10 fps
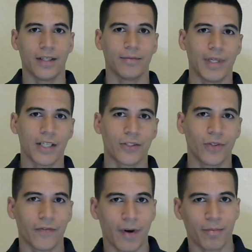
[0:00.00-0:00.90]
not
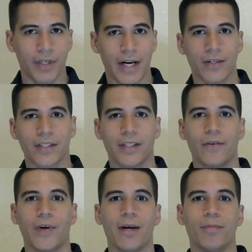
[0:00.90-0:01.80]
sure if I'm pronouncing it
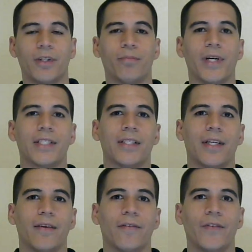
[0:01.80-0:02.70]
right, but the president
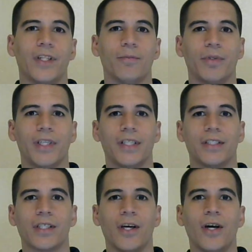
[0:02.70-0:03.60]
of the
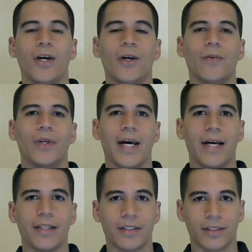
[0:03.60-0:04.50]
Philippines, when
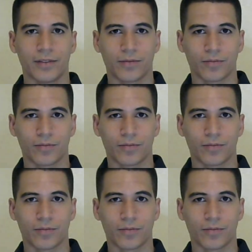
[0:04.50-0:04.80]
that